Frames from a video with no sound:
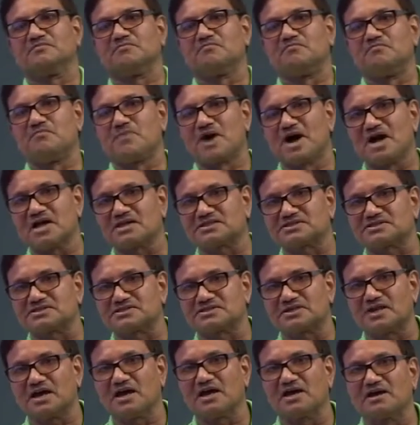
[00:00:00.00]
mass
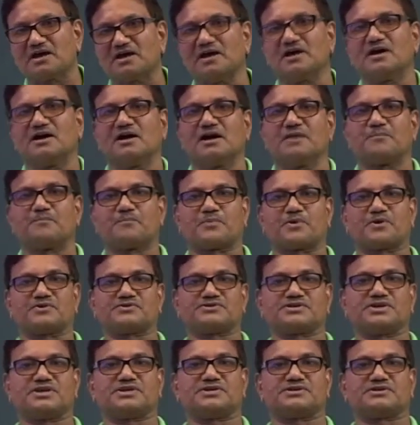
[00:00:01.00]

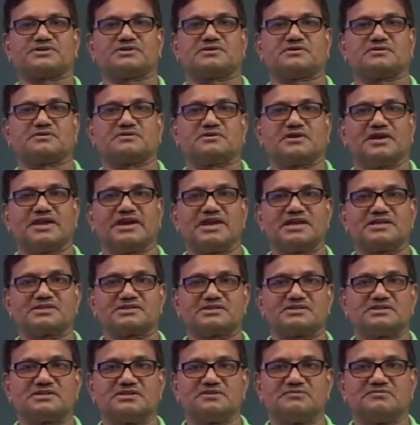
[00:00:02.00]
approaches, as
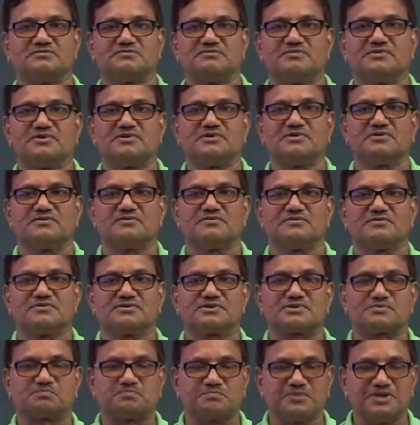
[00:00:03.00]
the
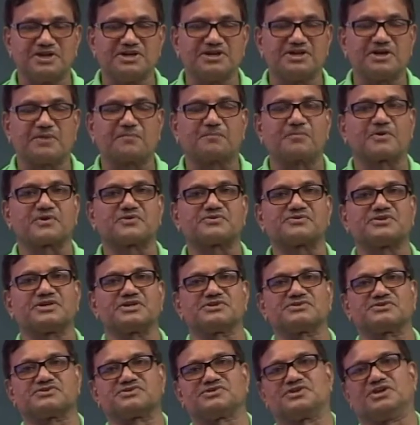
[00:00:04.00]
speed
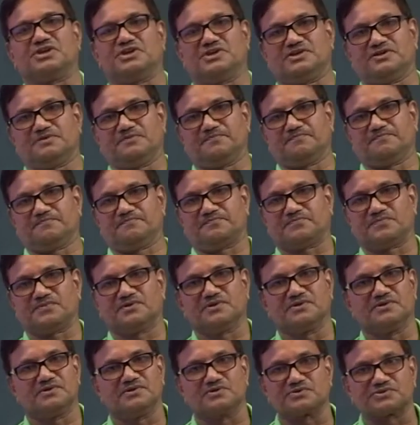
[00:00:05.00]
approaches c,
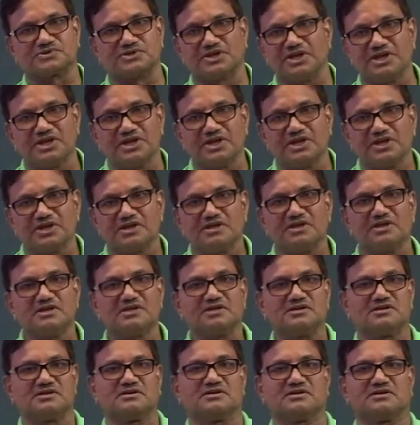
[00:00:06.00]
you see
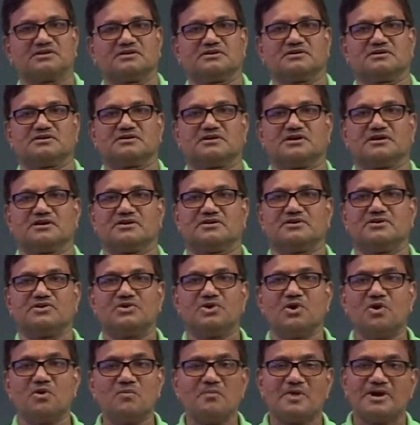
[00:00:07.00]

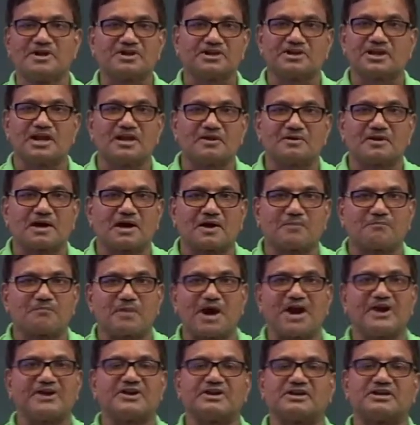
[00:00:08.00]
no material
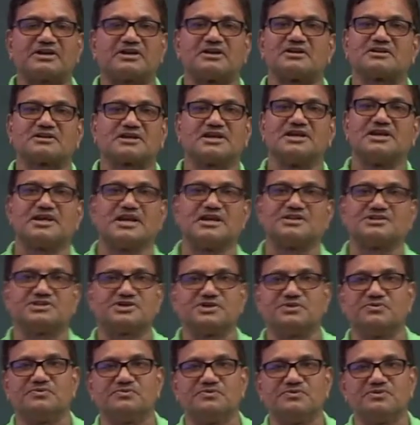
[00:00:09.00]
particle can
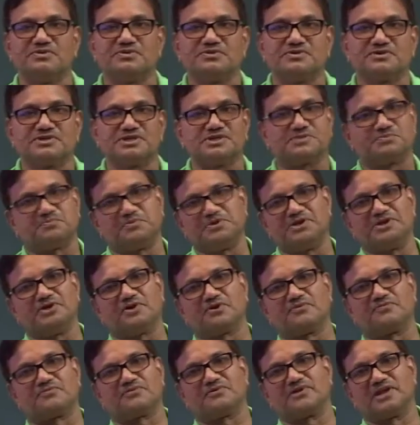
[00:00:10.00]
achieve speed
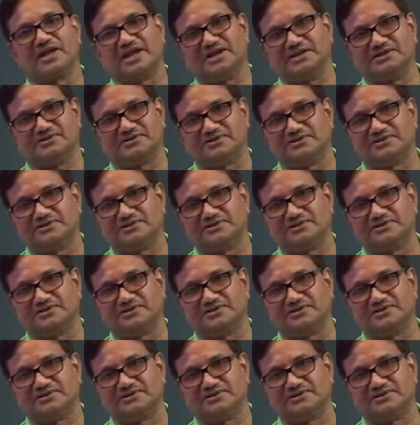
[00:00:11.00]
of light.